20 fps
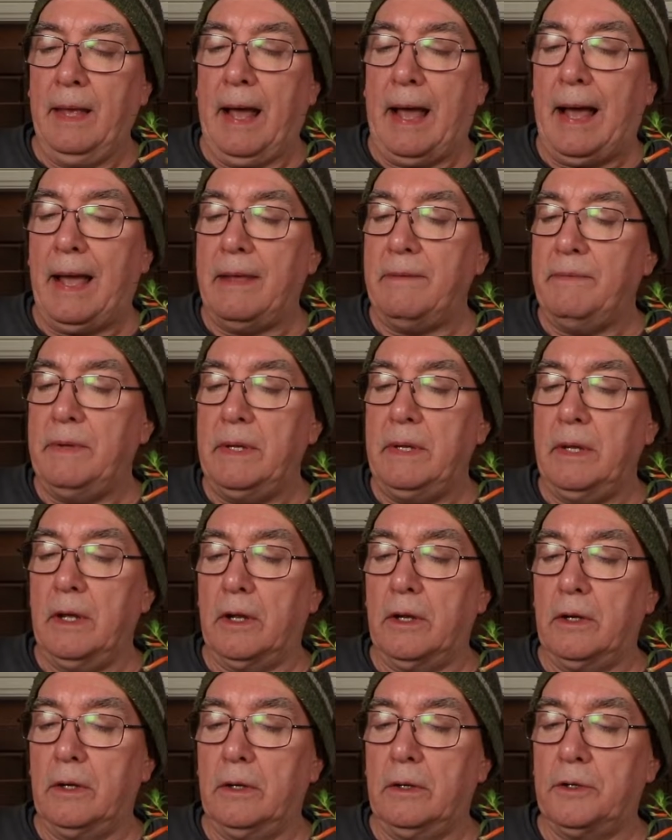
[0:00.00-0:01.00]
ivy
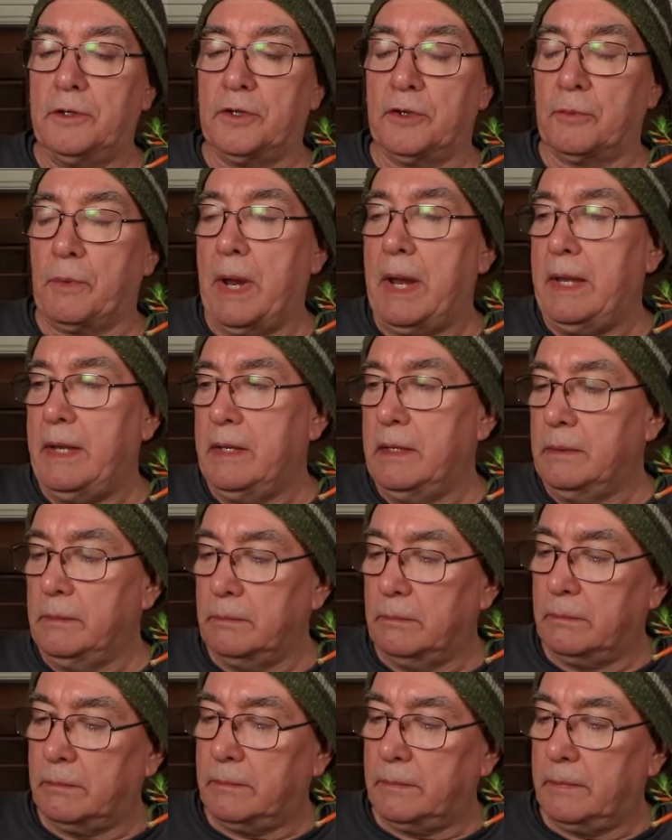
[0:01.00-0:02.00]

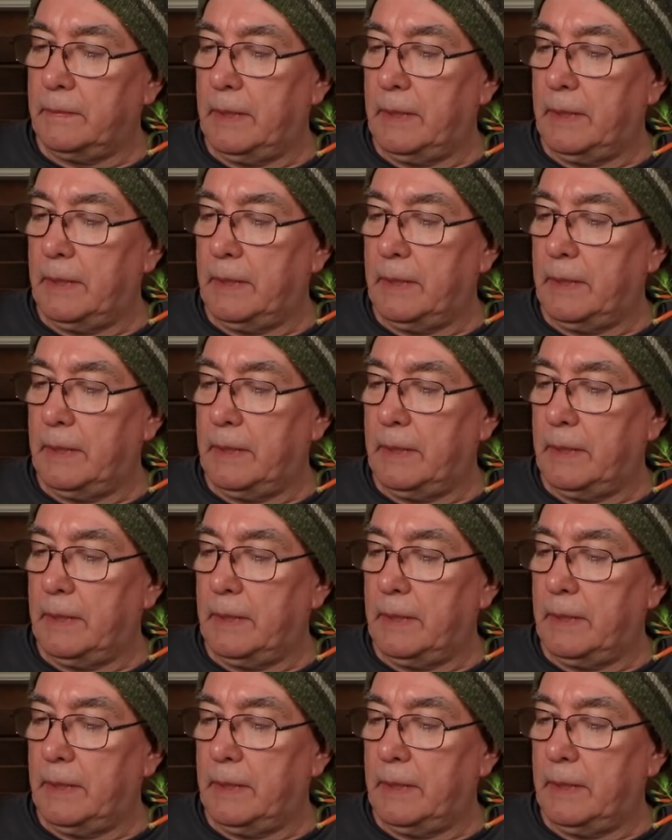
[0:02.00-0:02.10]
geranium.